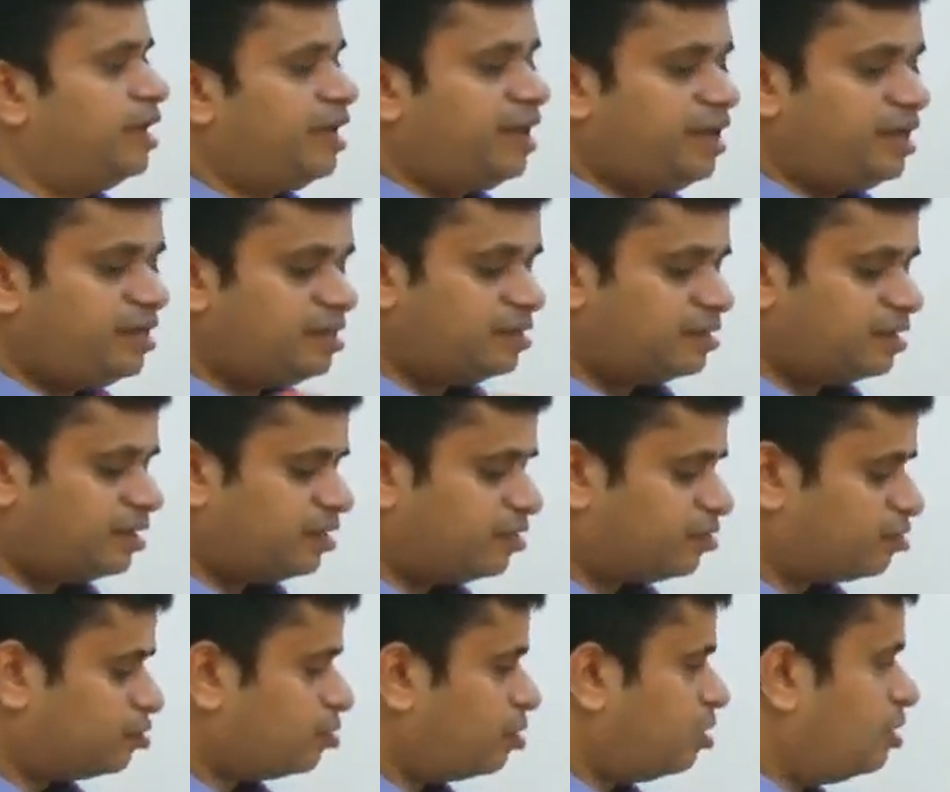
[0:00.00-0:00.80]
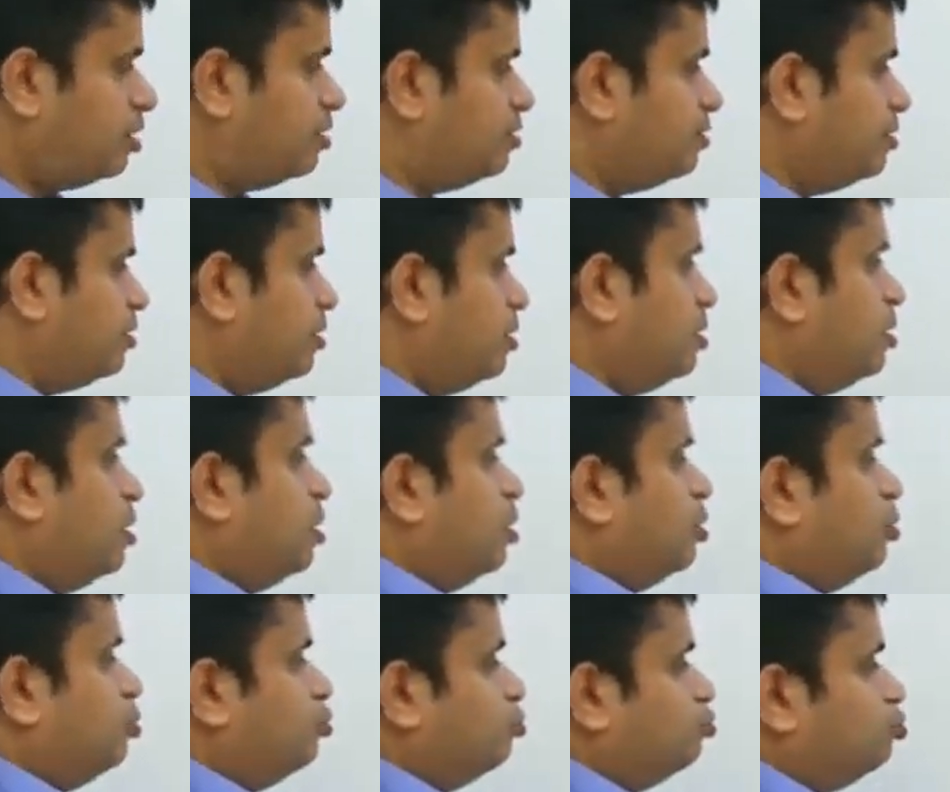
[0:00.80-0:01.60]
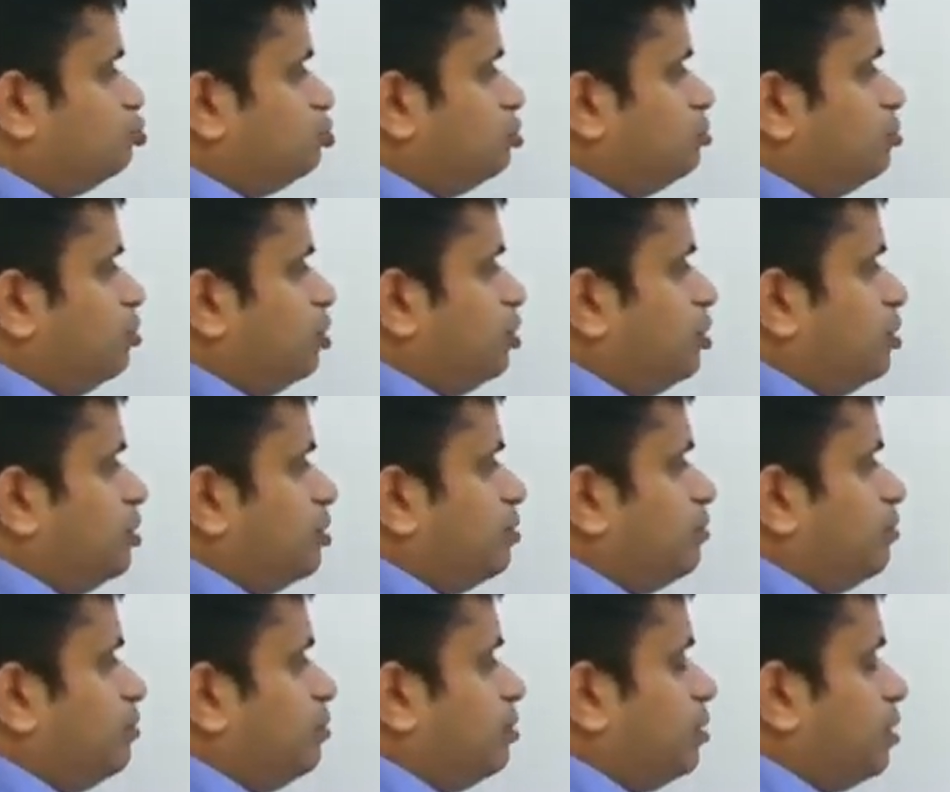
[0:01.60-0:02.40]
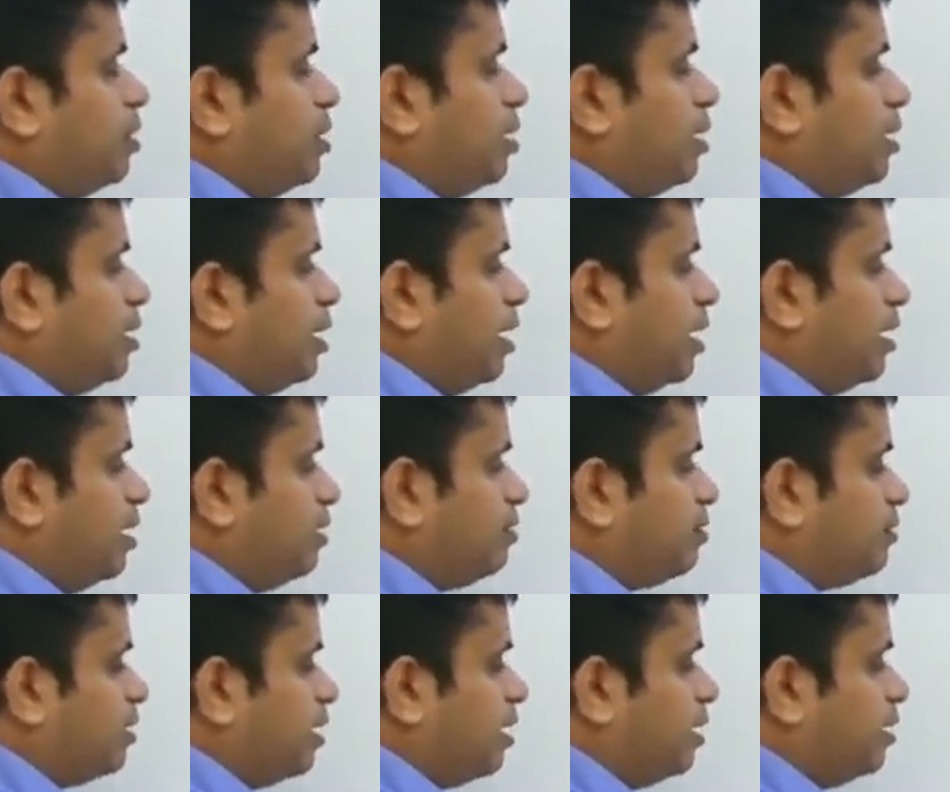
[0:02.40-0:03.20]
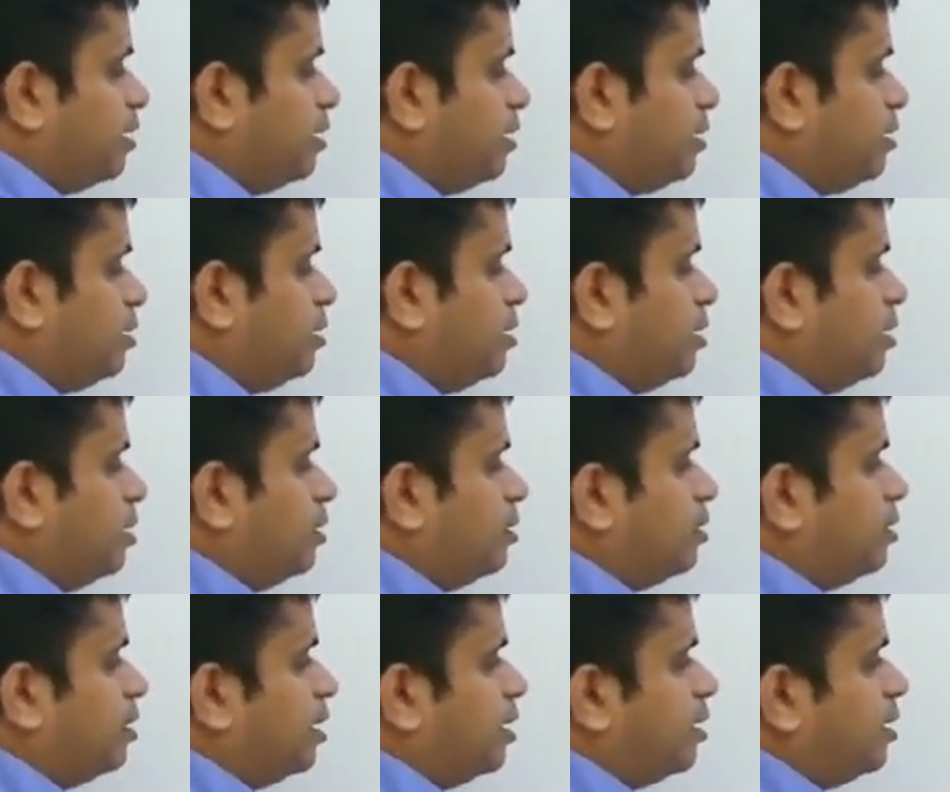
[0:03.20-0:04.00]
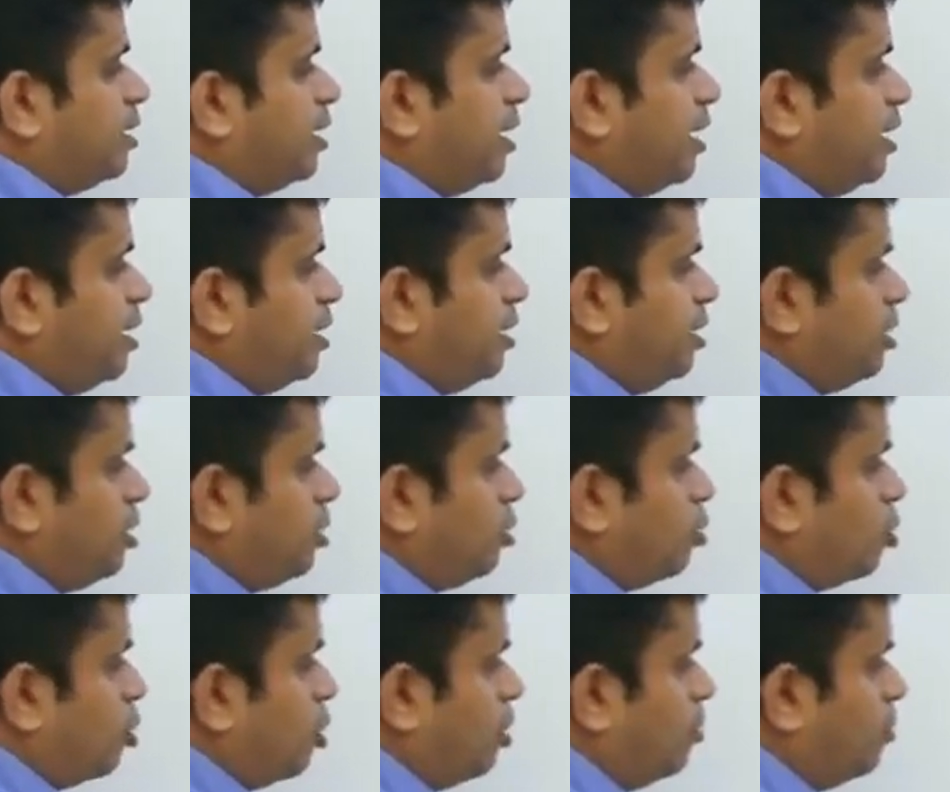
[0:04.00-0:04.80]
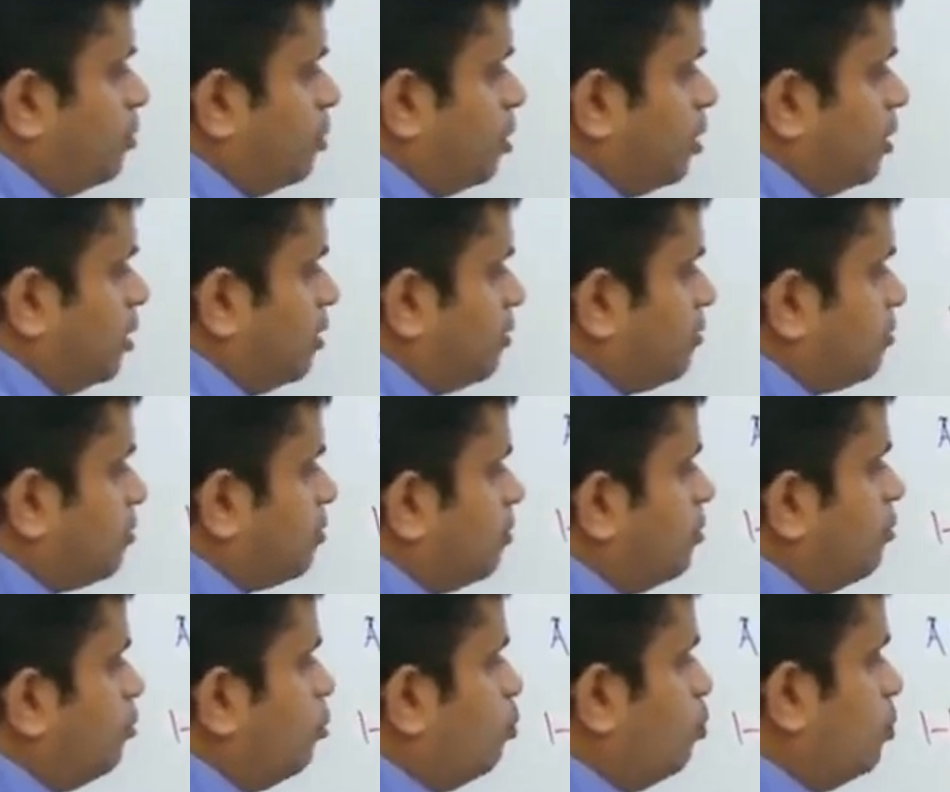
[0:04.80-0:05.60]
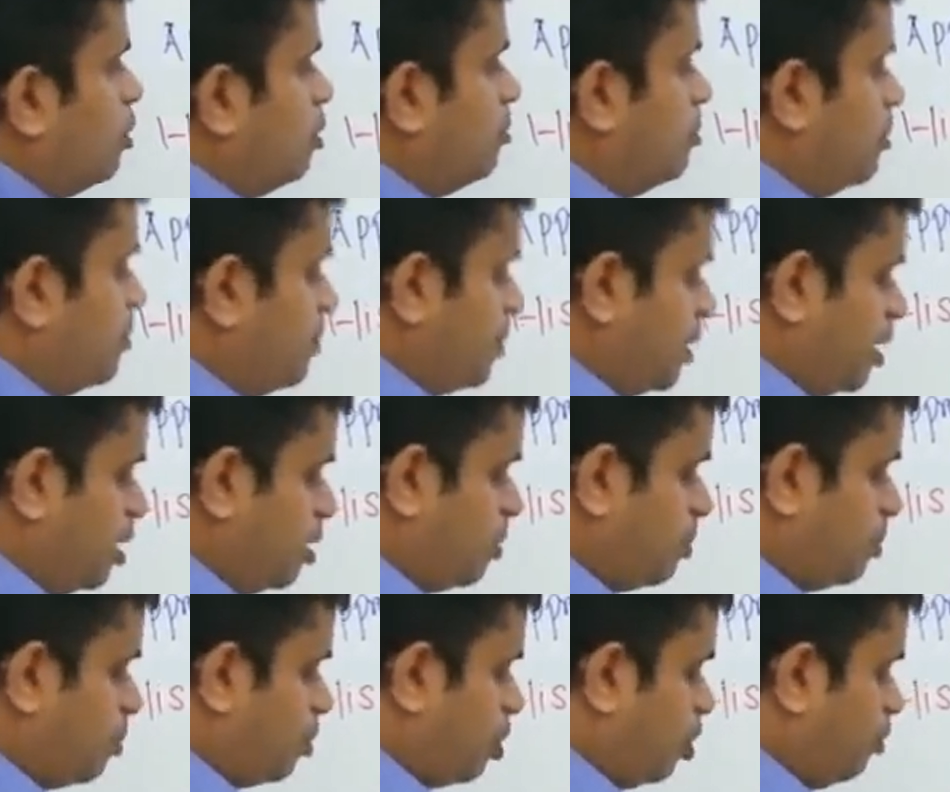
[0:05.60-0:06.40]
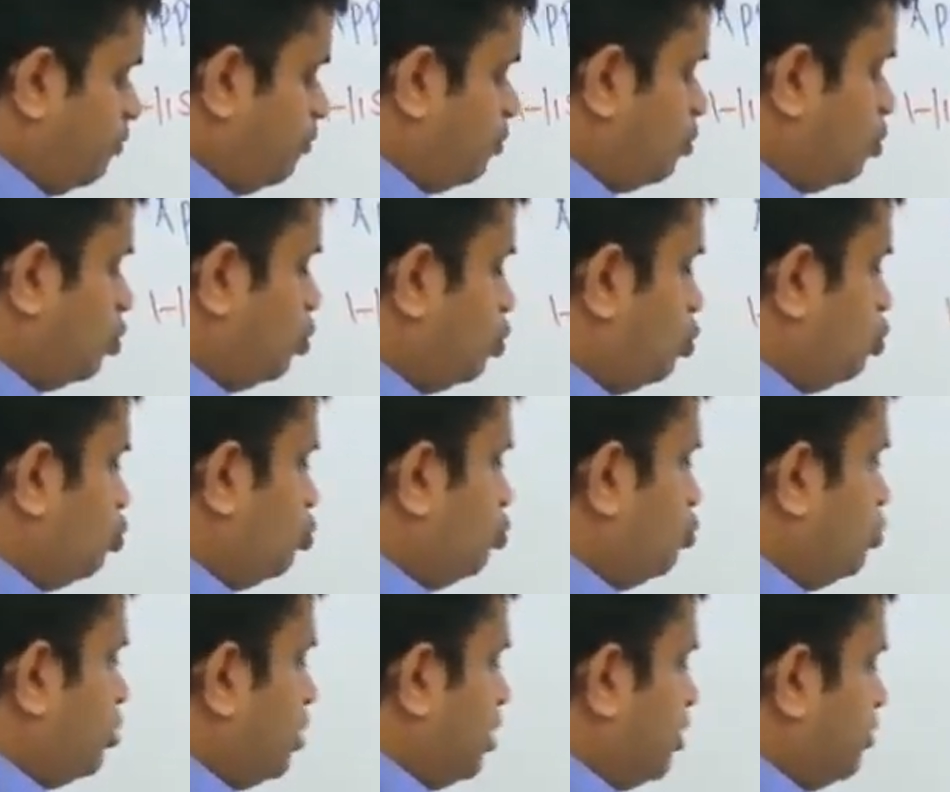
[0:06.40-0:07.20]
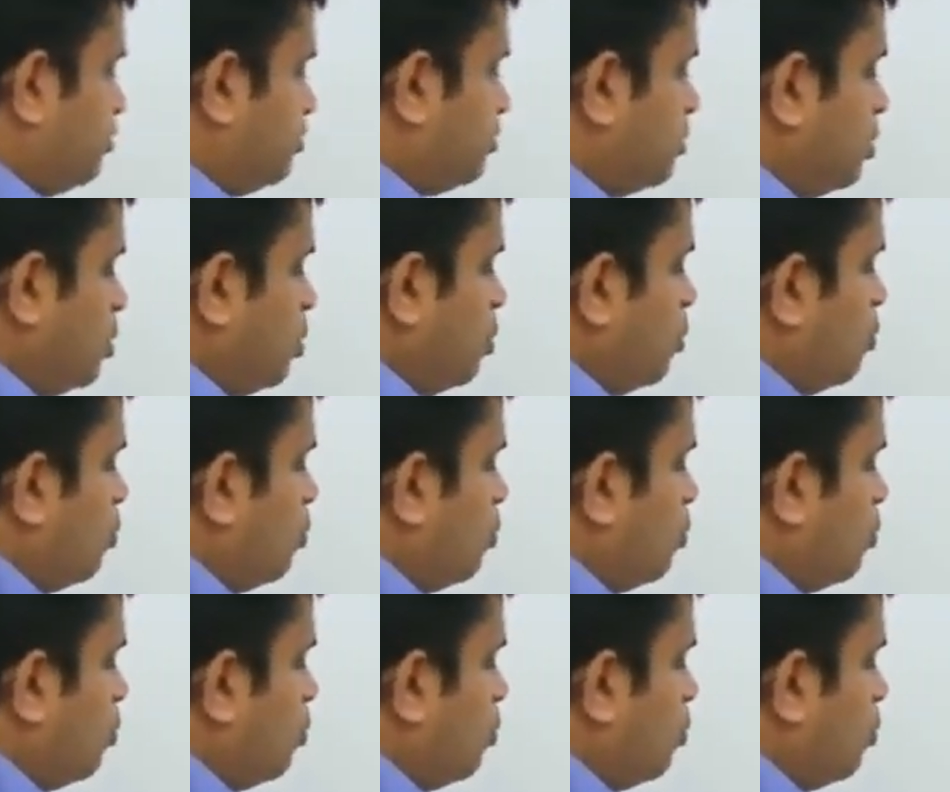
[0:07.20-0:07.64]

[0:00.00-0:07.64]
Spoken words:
In the histology, you should be understanding that any glomerulus will be made up of two things.